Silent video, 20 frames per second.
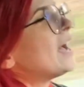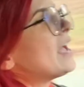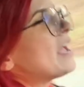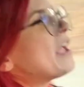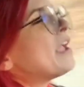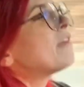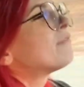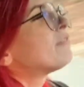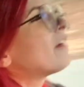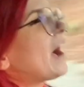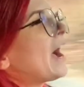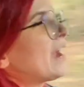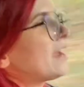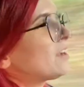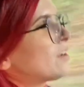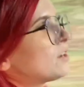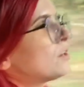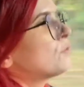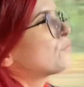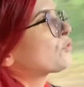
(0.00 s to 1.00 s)
if I
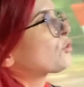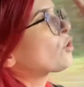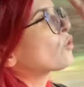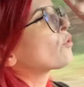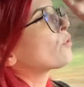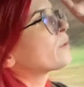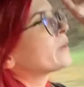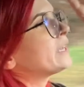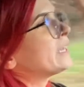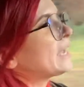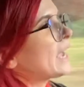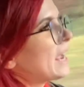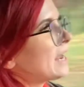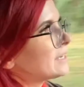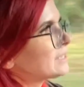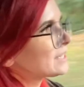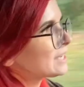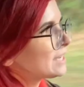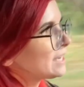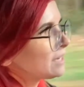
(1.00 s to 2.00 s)
could have
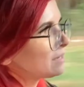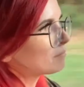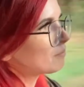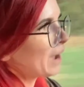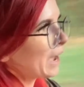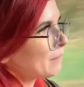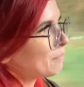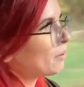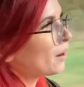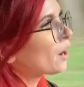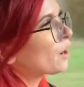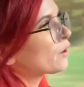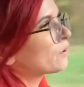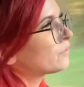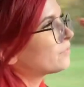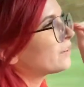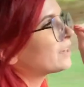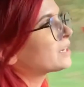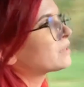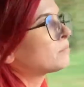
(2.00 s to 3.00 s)
created my
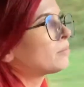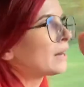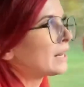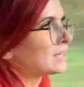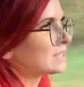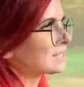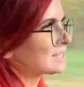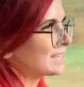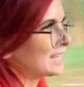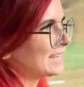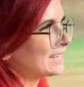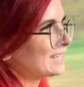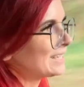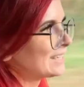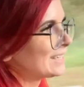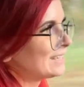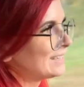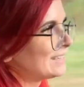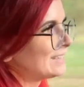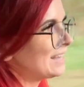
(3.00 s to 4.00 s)
perfect
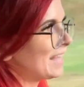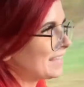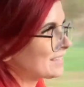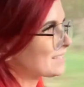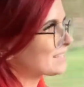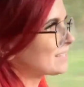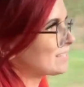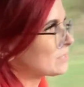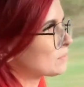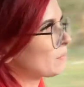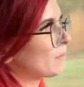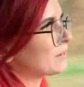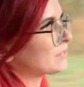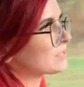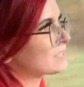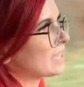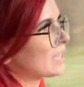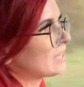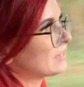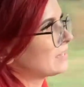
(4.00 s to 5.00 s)
person, that's this
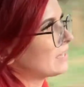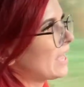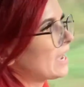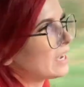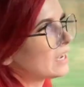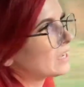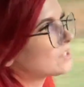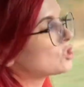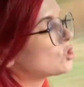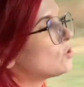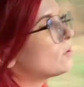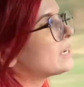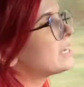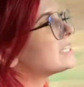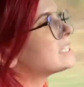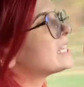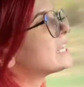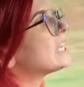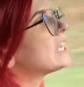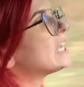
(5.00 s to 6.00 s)
person. Like, to a
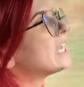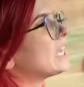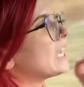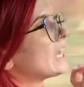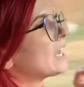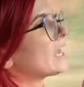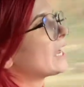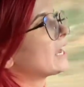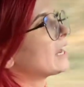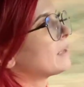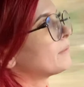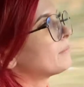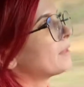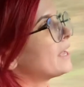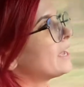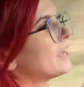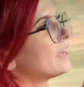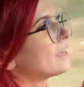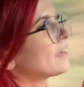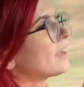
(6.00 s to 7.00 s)
T. And I'm
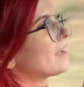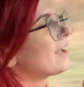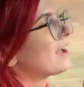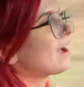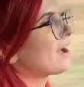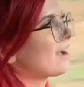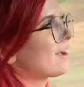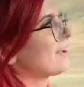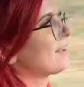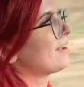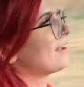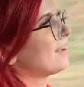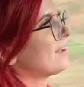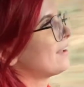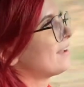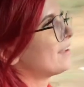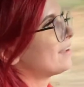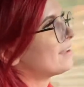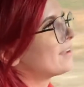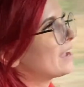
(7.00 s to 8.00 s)
like,
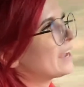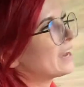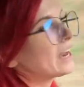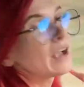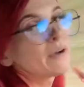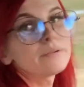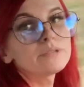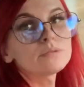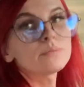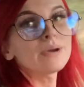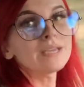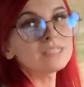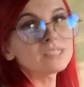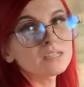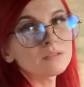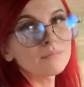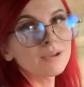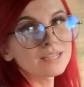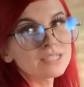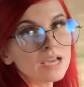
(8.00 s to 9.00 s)
and I was
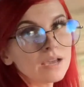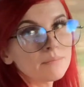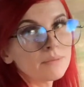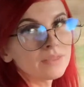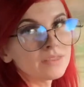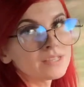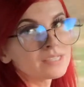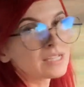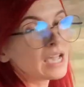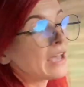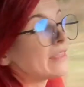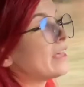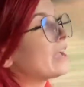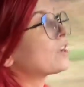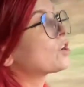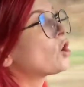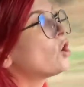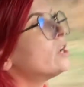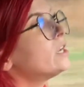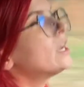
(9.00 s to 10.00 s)
wasting my time on this guy
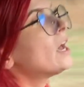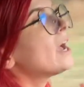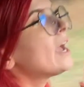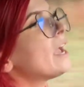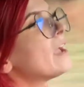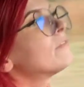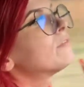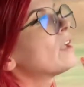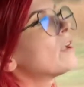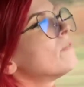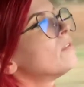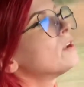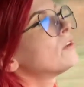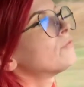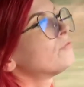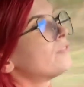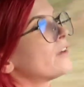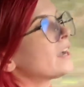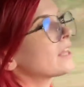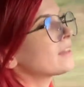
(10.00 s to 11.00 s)
that could not have given a
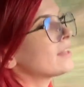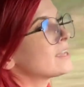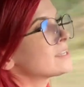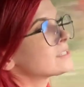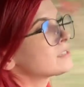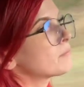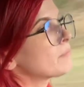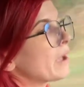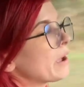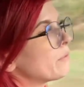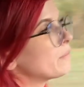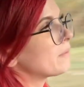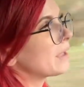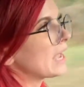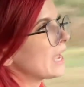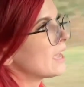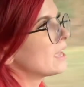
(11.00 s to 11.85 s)
fuck less about me.